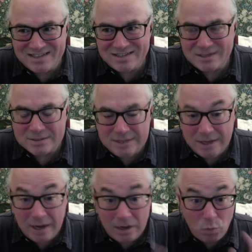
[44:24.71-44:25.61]
sixty
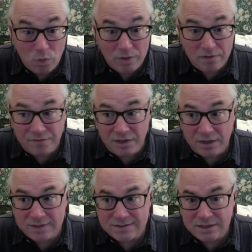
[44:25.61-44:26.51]
eight with the
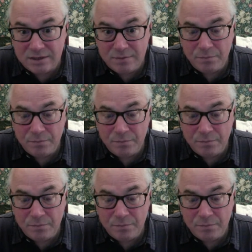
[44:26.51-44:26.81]
VAT.